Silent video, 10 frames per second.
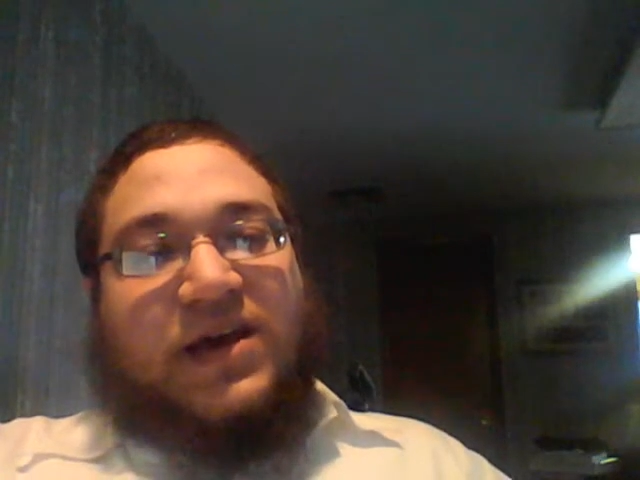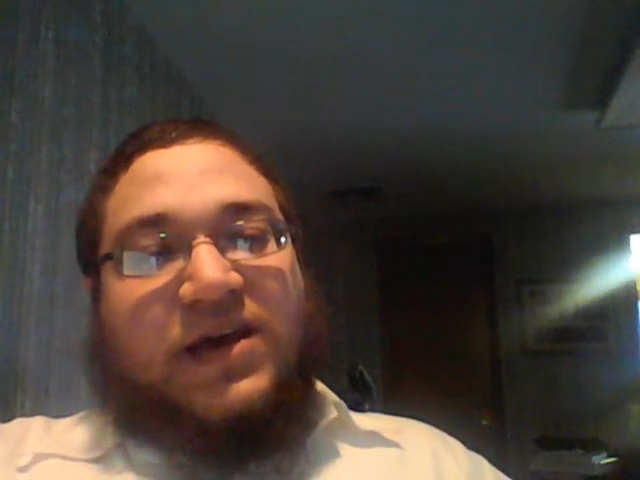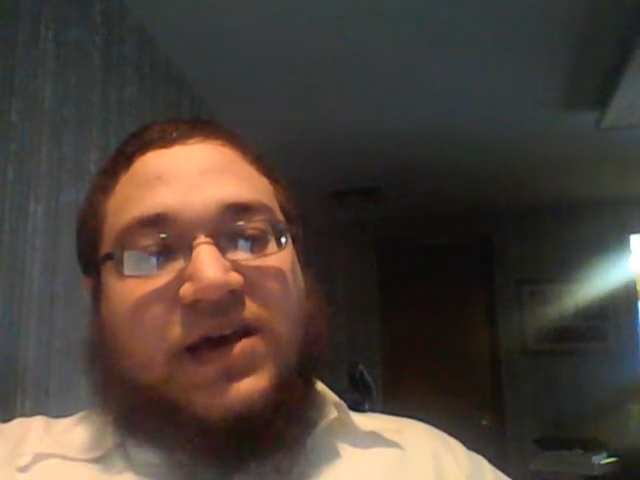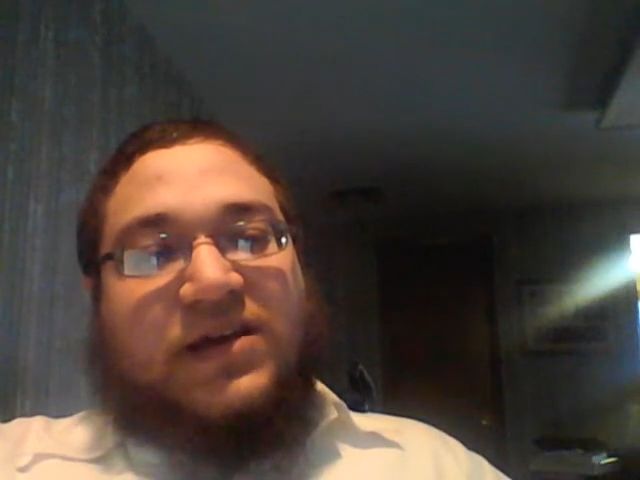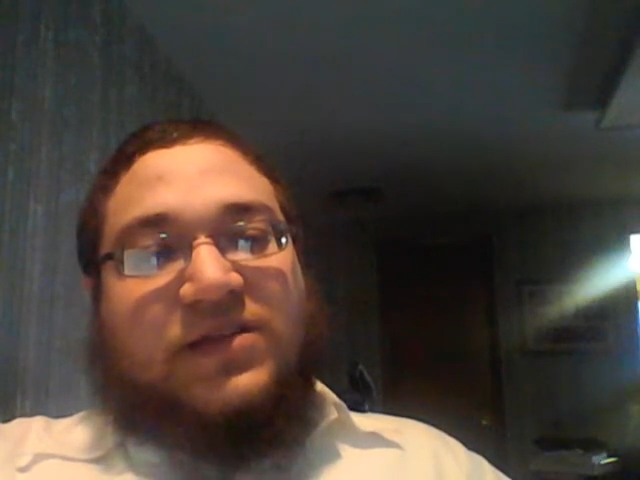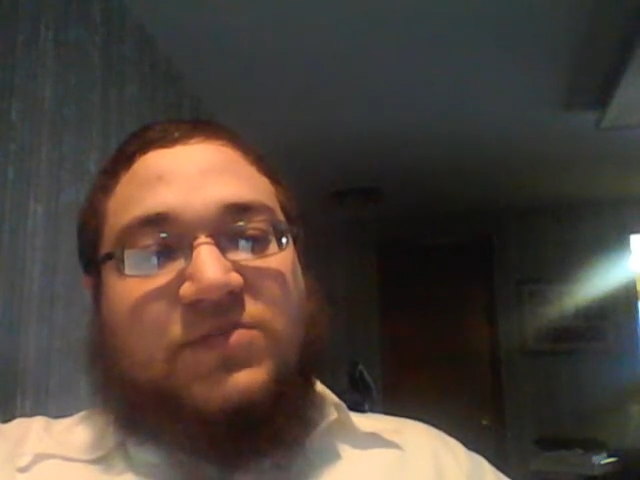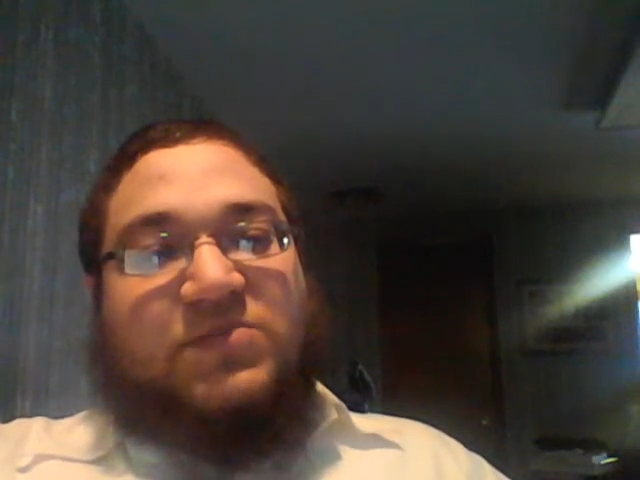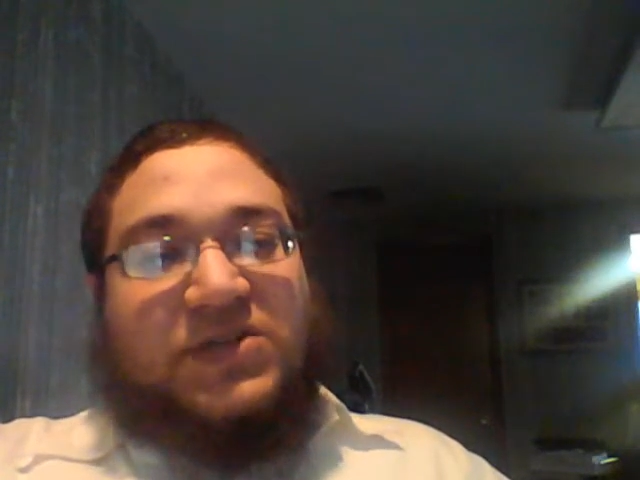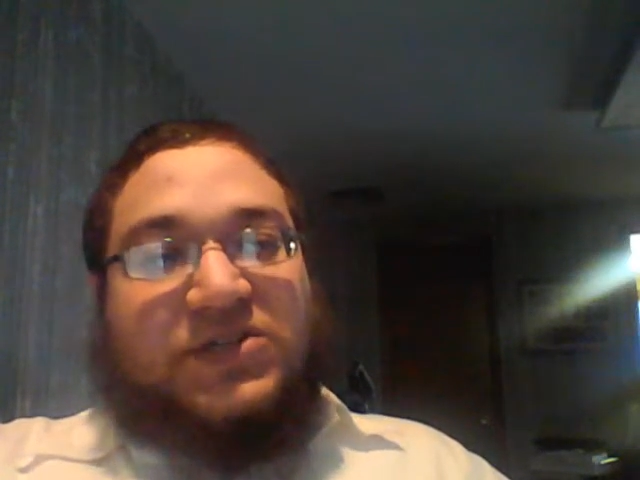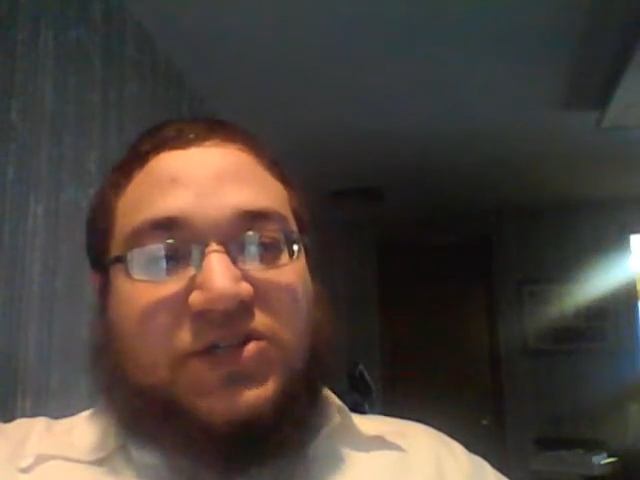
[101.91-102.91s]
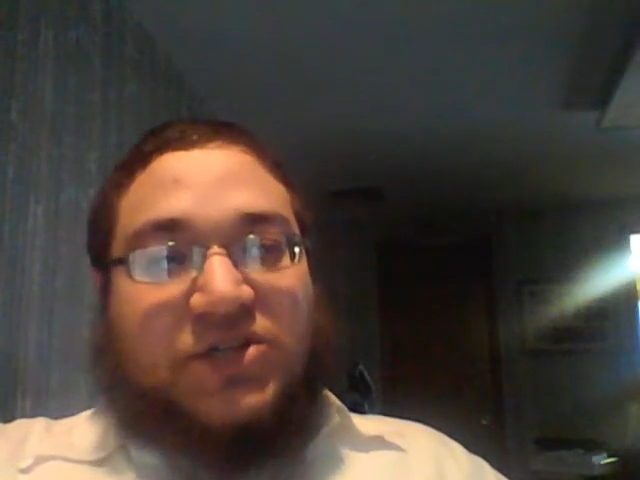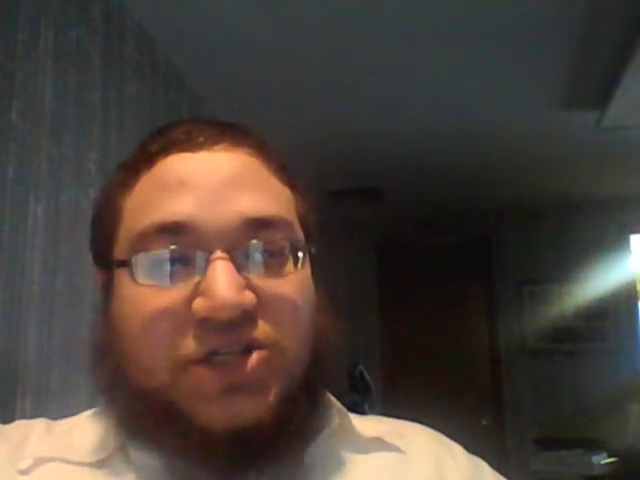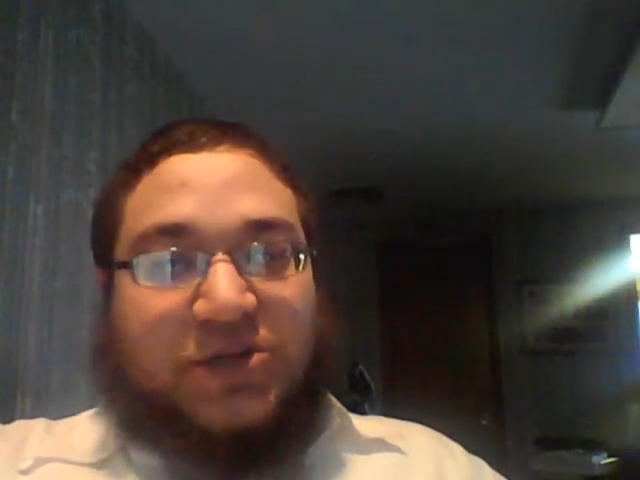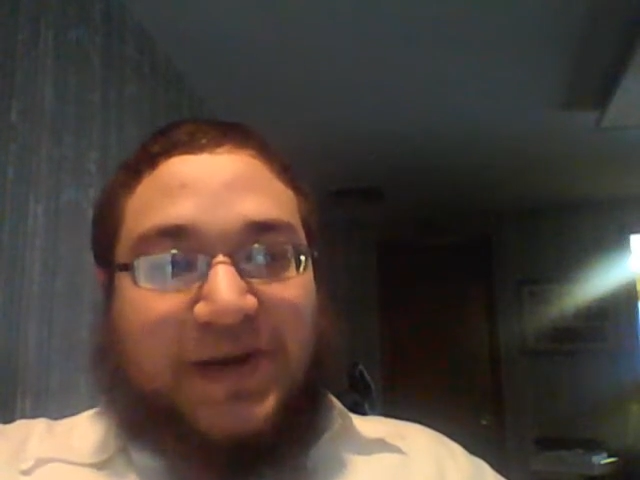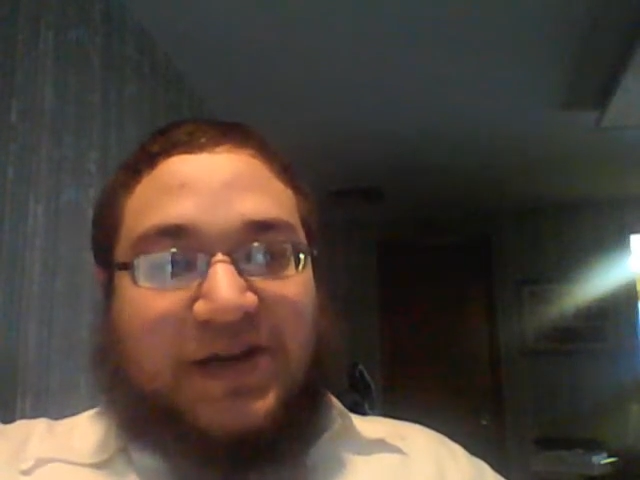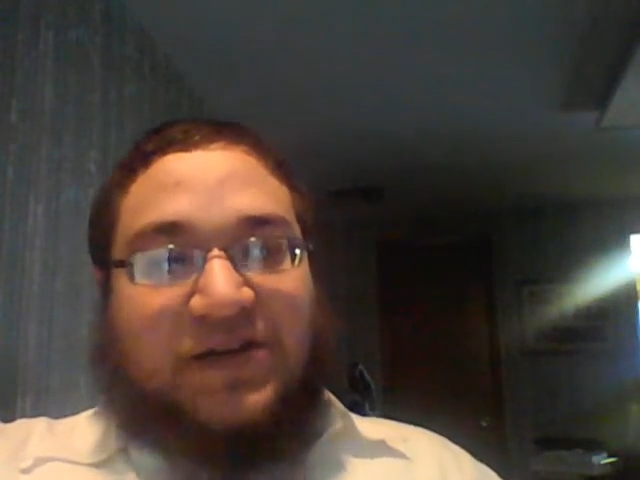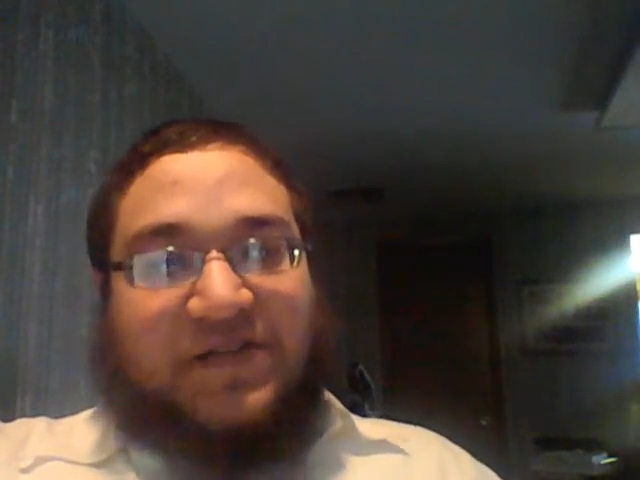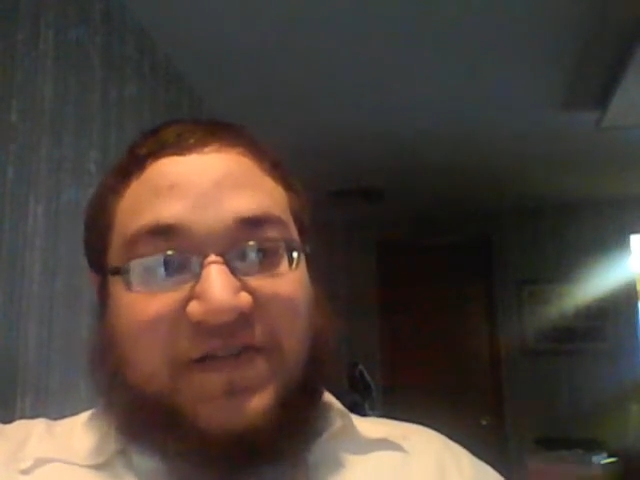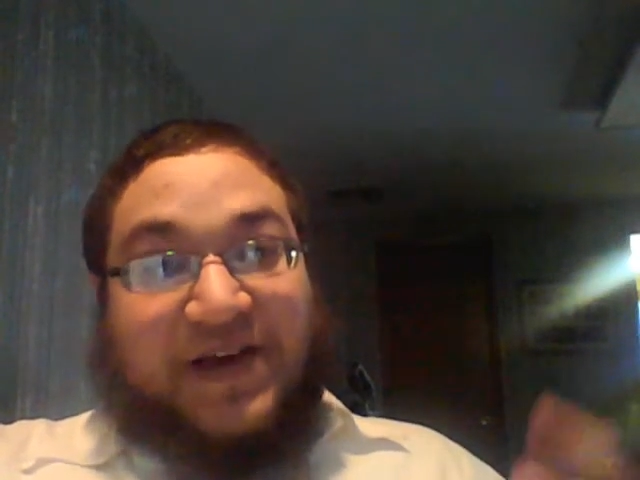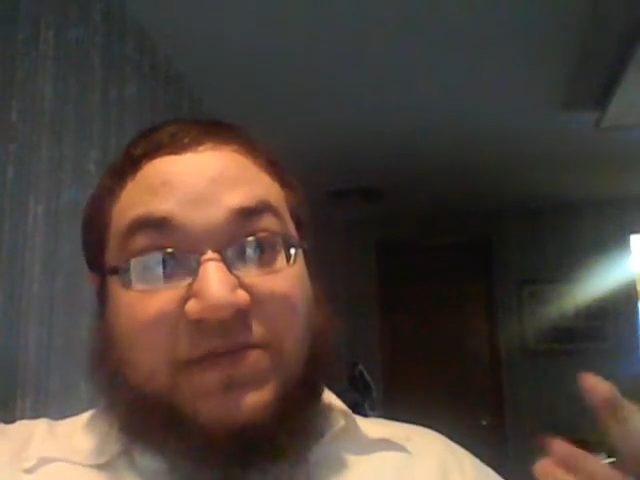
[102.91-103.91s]
and bisra
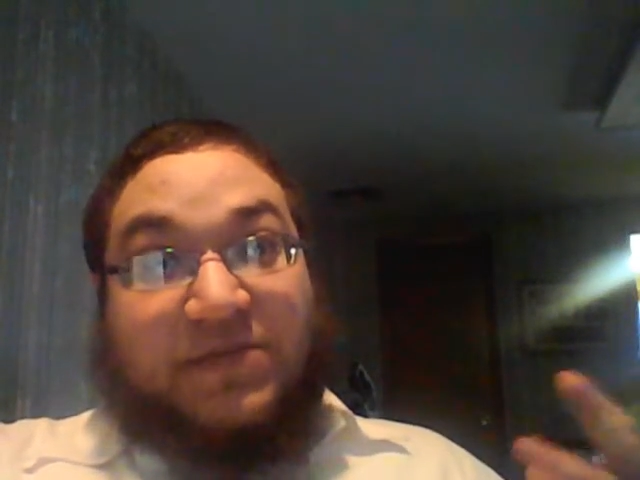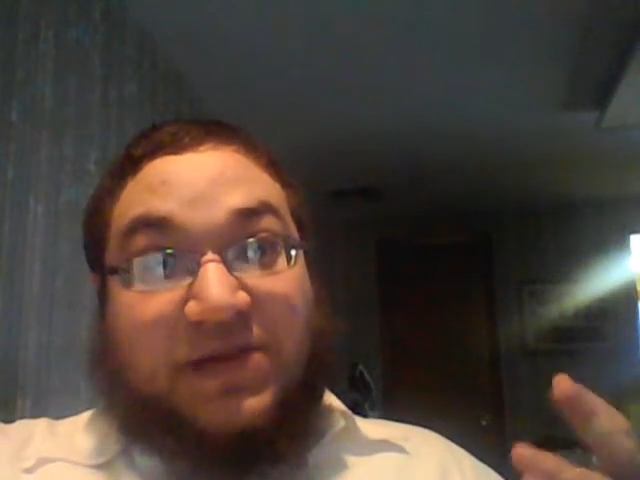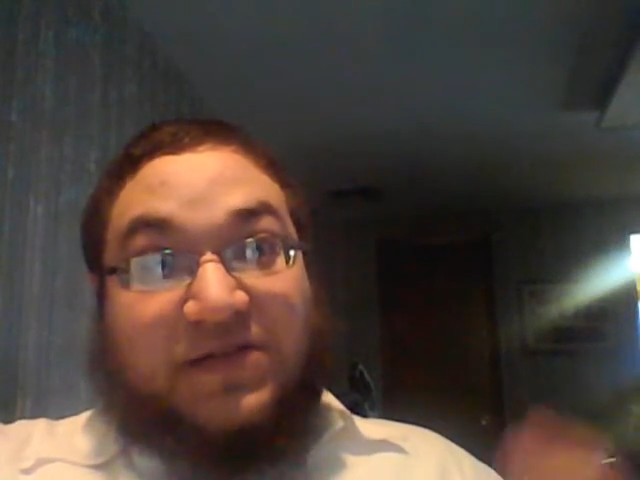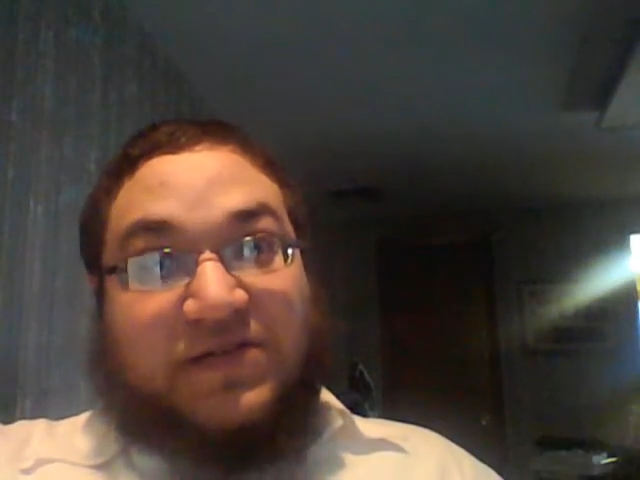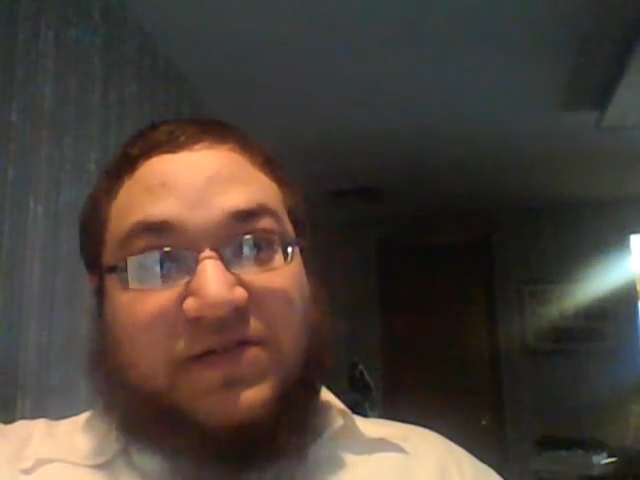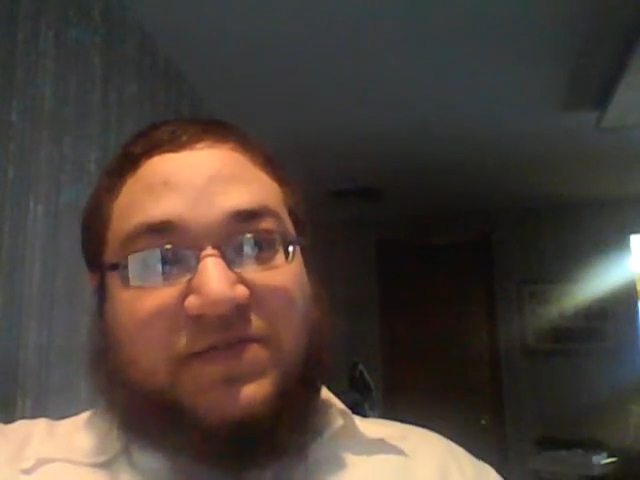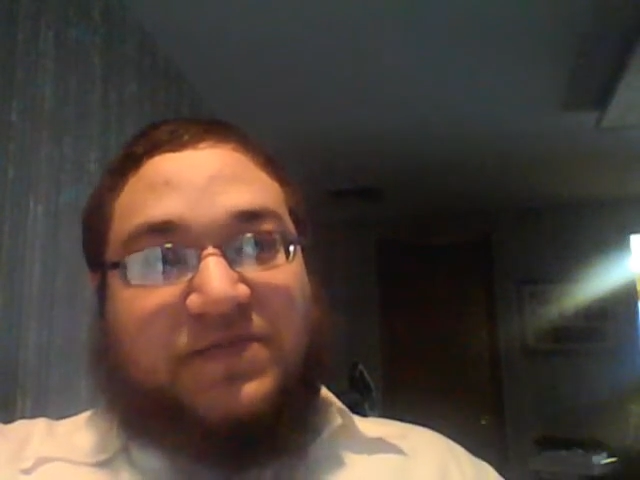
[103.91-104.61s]
shmeina, fat meat.